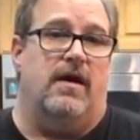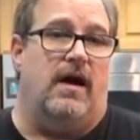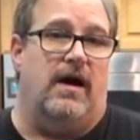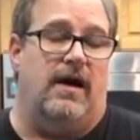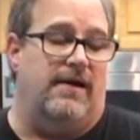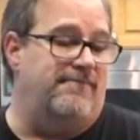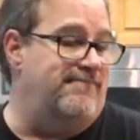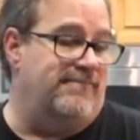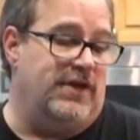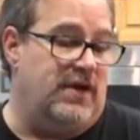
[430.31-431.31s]
Uh,
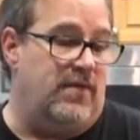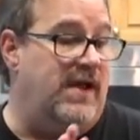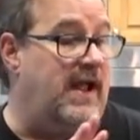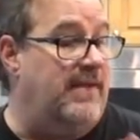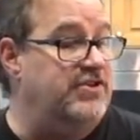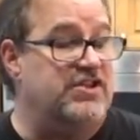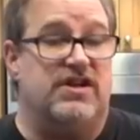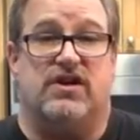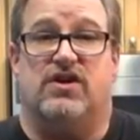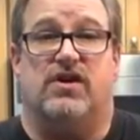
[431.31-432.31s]
you know what, I'm just
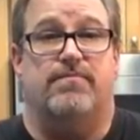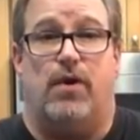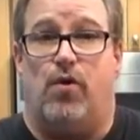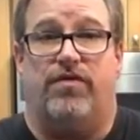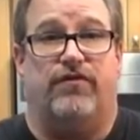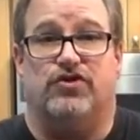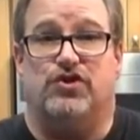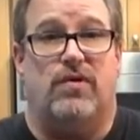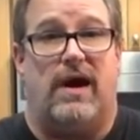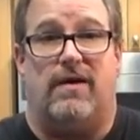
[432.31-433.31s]
going to cook both for
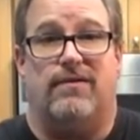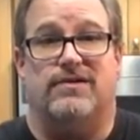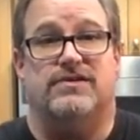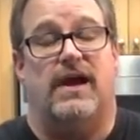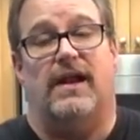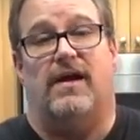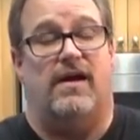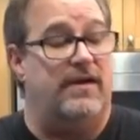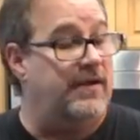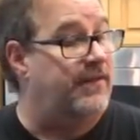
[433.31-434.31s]
two hours at
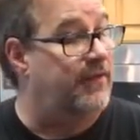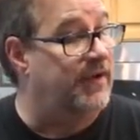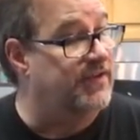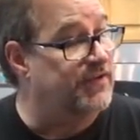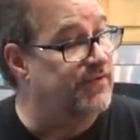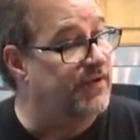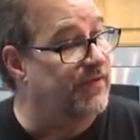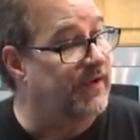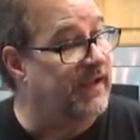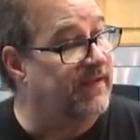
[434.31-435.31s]
132
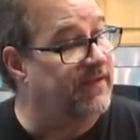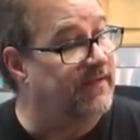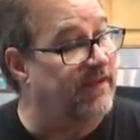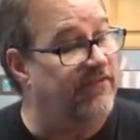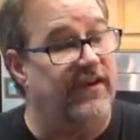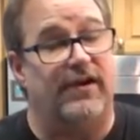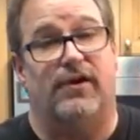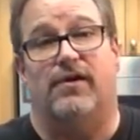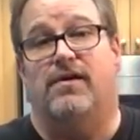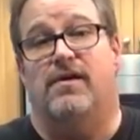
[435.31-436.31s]
degrees because I
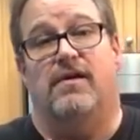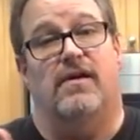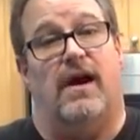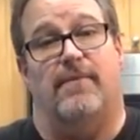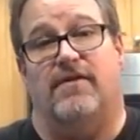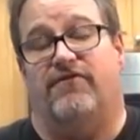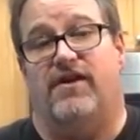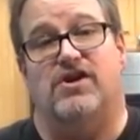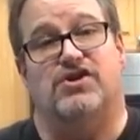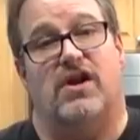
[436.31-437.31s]
figure I'm going to
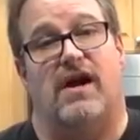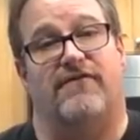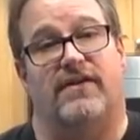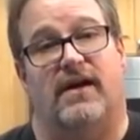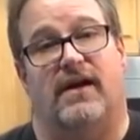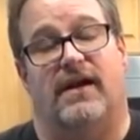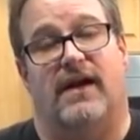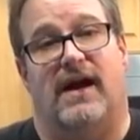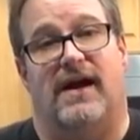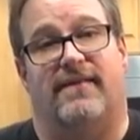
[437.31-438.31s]
finish it off in a, in a
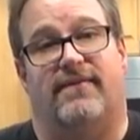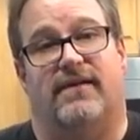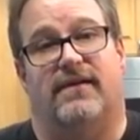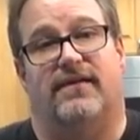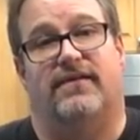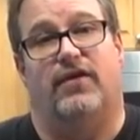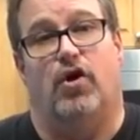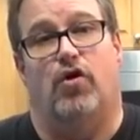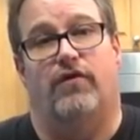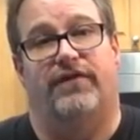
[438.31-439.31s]
hot uh,
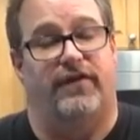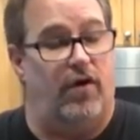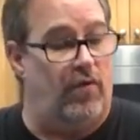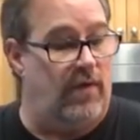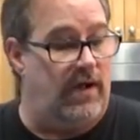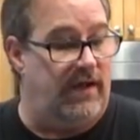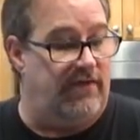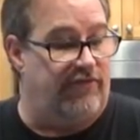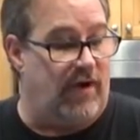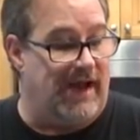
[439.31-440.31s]
stove, so uh, in
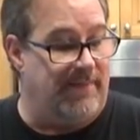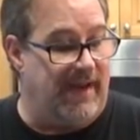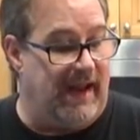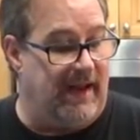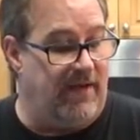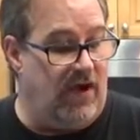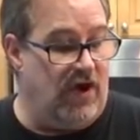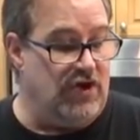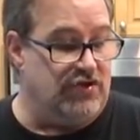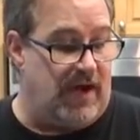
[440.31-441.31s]
a frying pan.
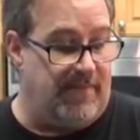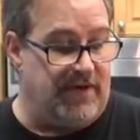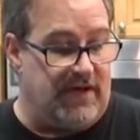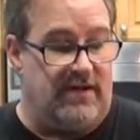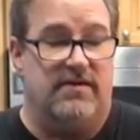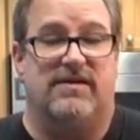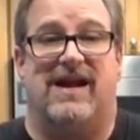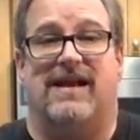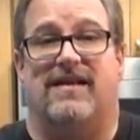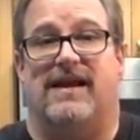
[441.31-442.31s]
So I'm going to
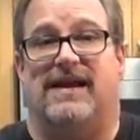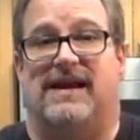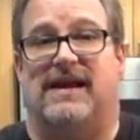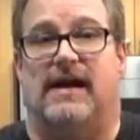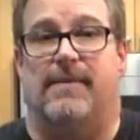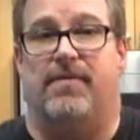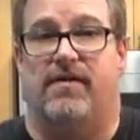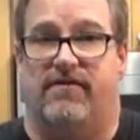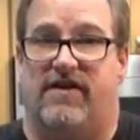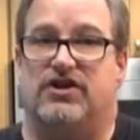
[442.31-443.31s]
kind of like heat up
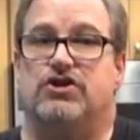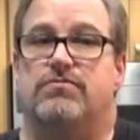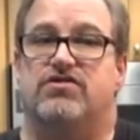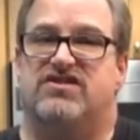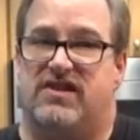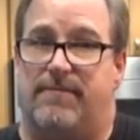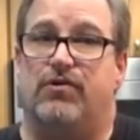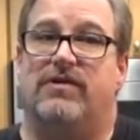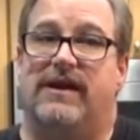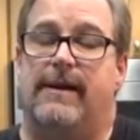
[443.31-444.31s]
the vegetables
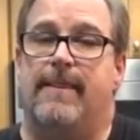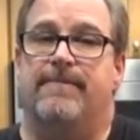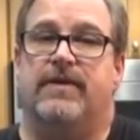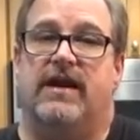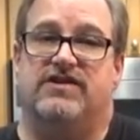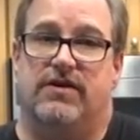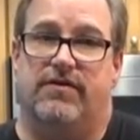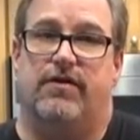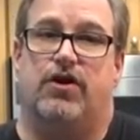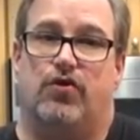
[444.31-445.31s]
separately until
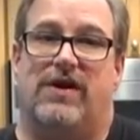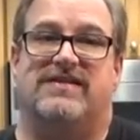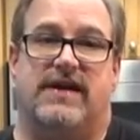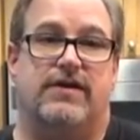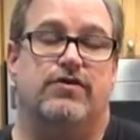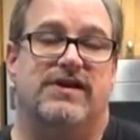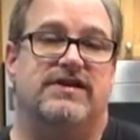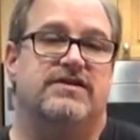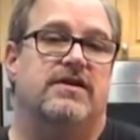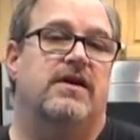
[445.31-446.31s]
they're the correct
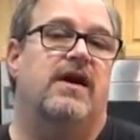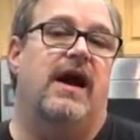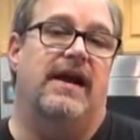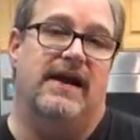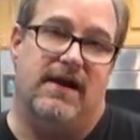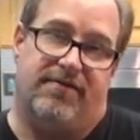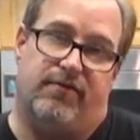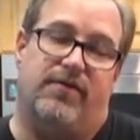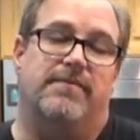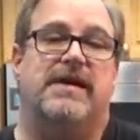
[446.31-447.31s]
tenderness, and then I'll
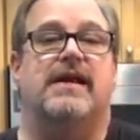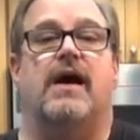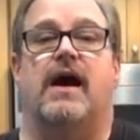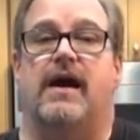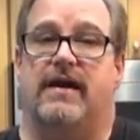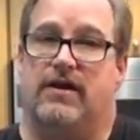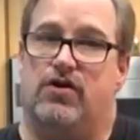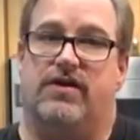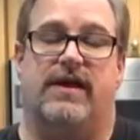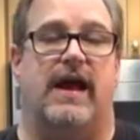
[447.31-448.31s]
throw the meat on and
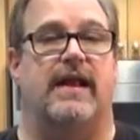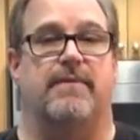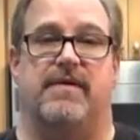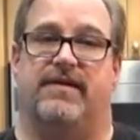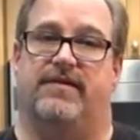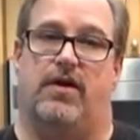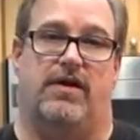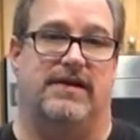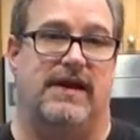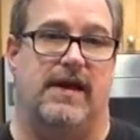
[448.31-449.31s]
cook that and mix it
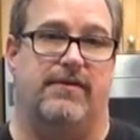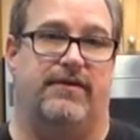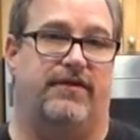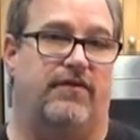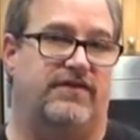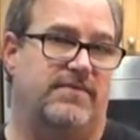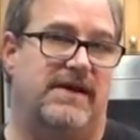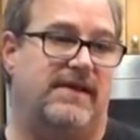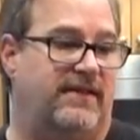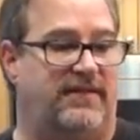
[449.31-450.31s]
all together. So to
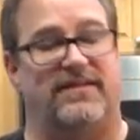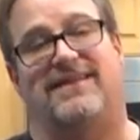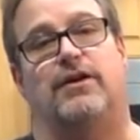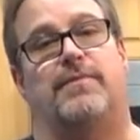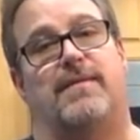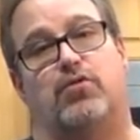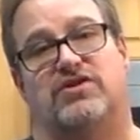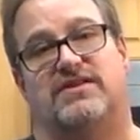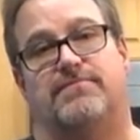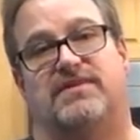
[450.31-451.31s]
me, this is a little bit more
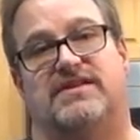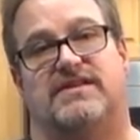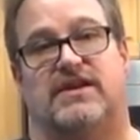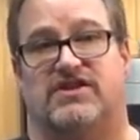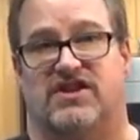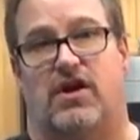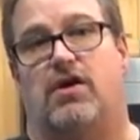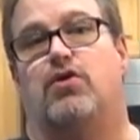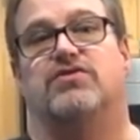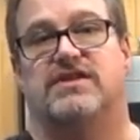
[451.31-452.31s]
simplistic because it
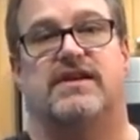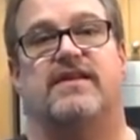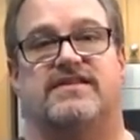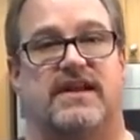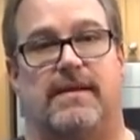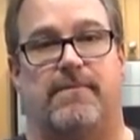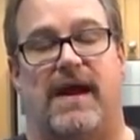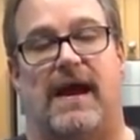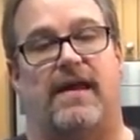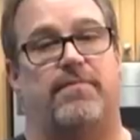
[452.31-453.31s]
all goes into the same
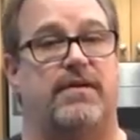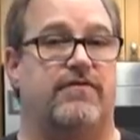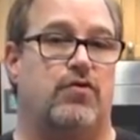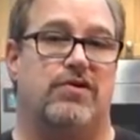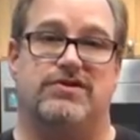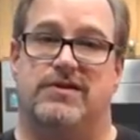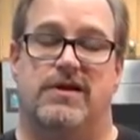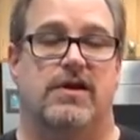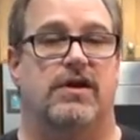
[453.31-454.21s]
bath, but of course,